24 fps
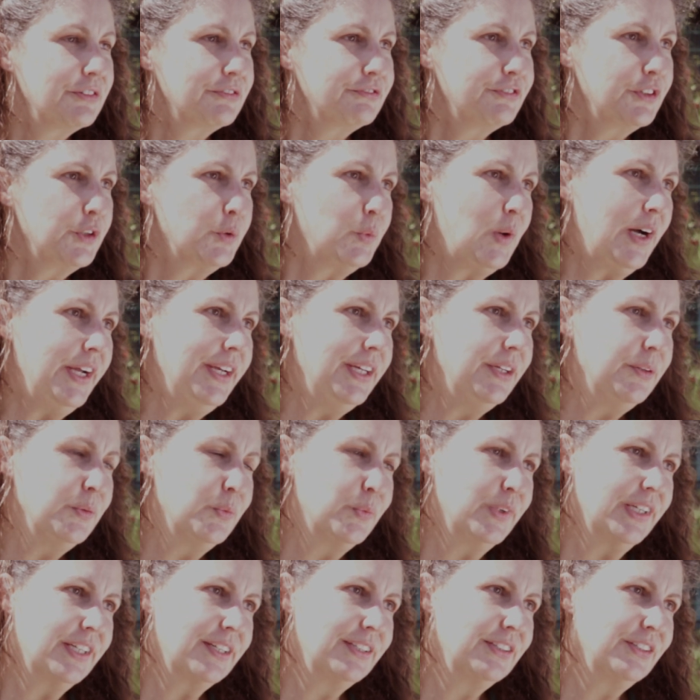For white,
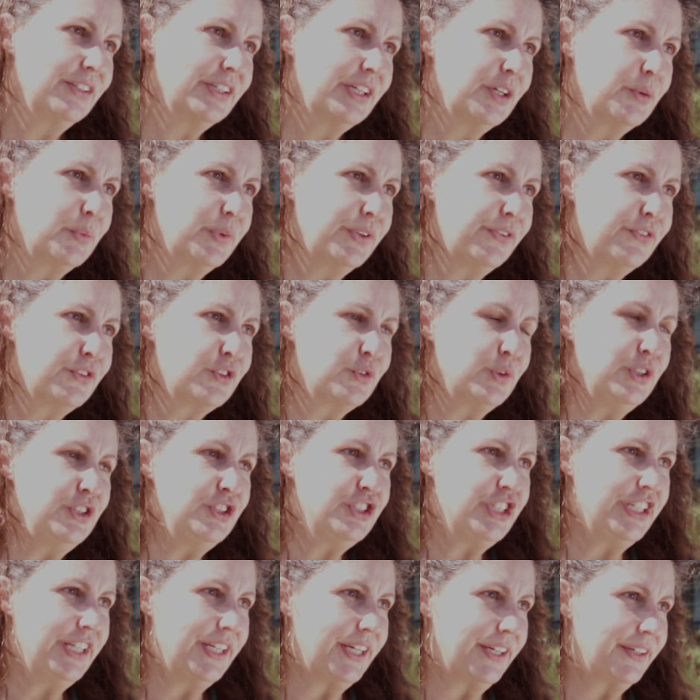we can look at
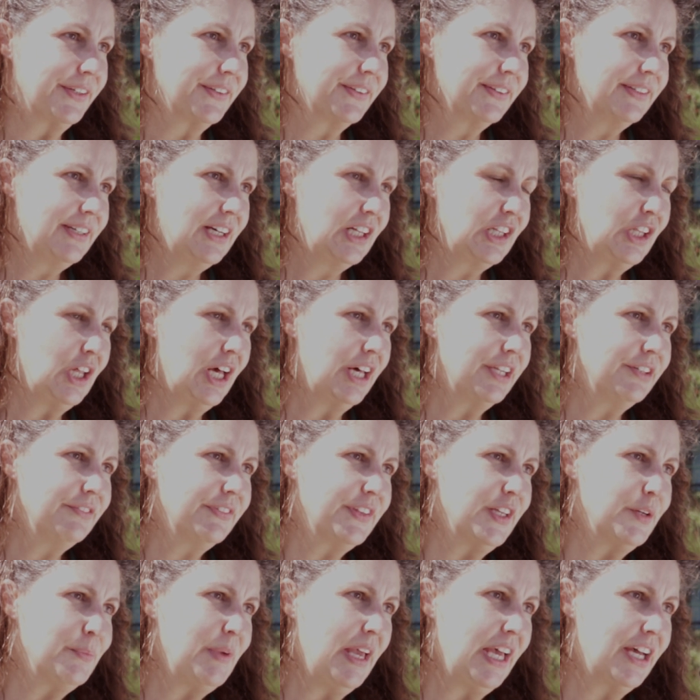Wistringia. A lot of
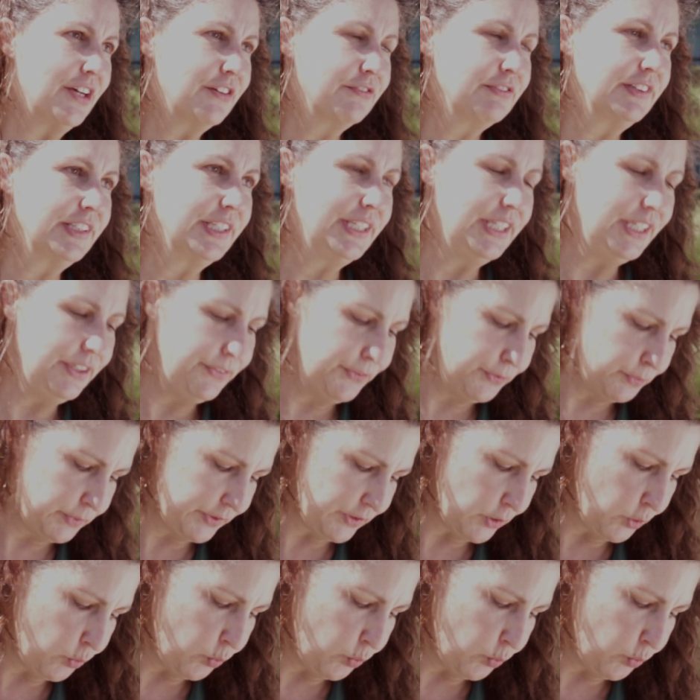them have leaves with a